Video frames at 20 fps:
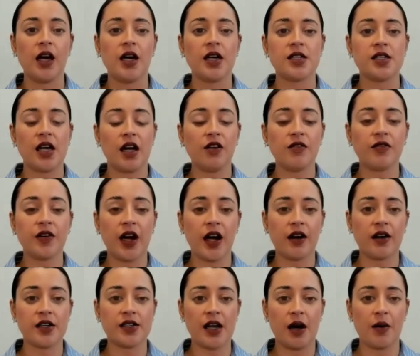Self-care
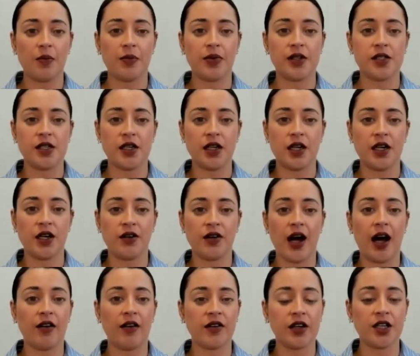examples include
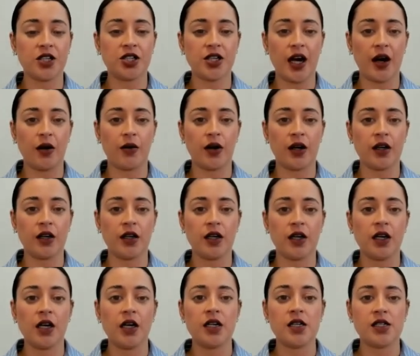having a shower,
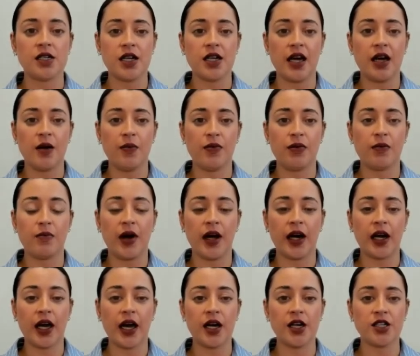sleep,
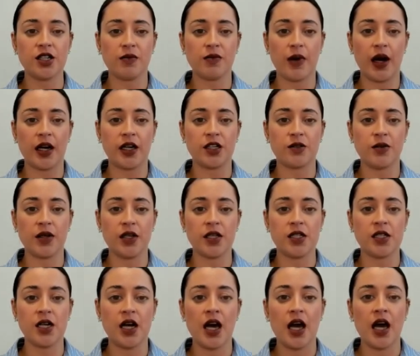medication
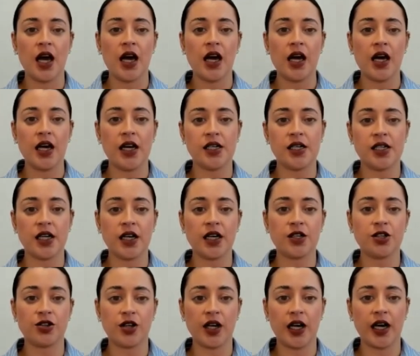management, eating and
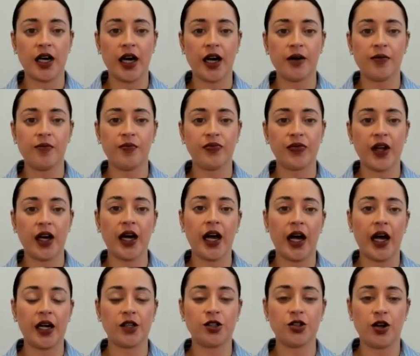drinking, and
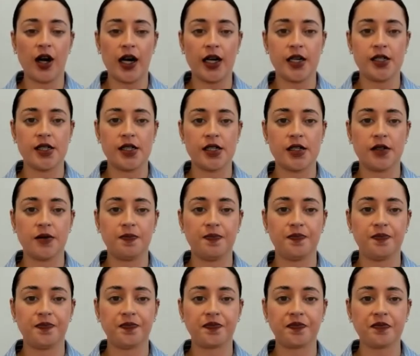getting dressed.
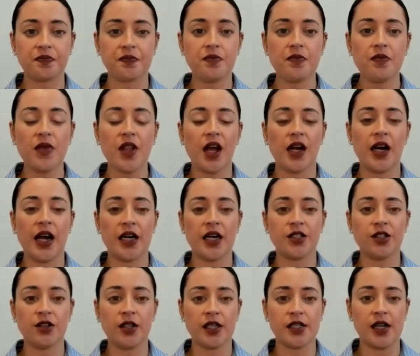
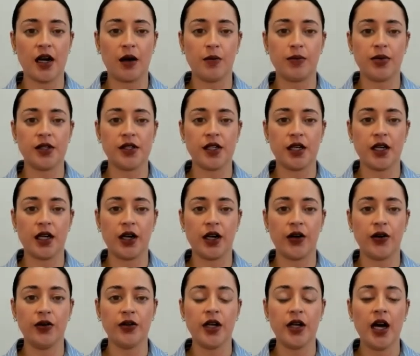Leisure examples
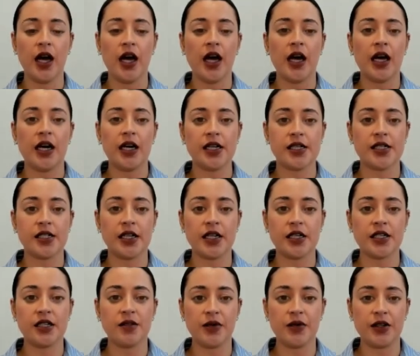include listening
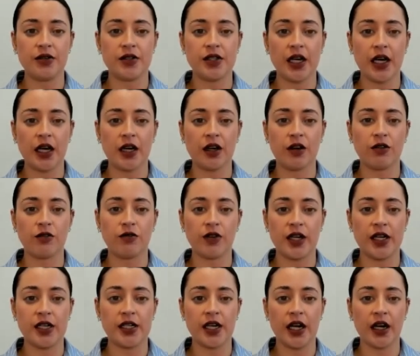to music,
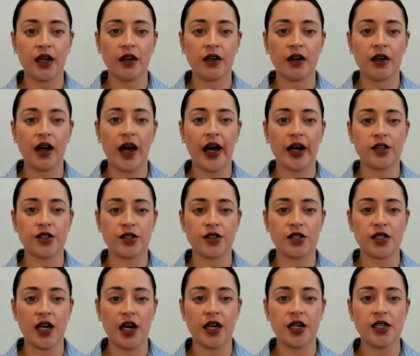reading,
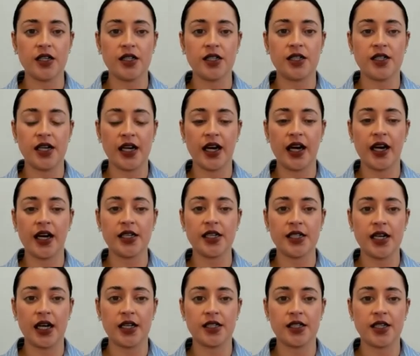exercise, singing and
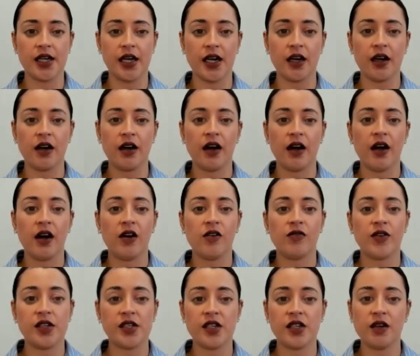dancing,
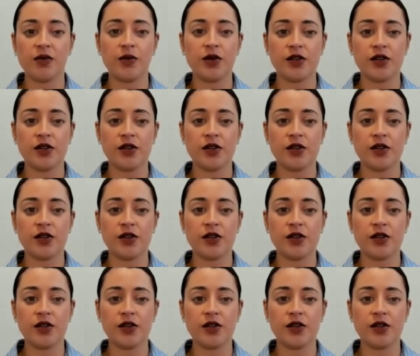visiting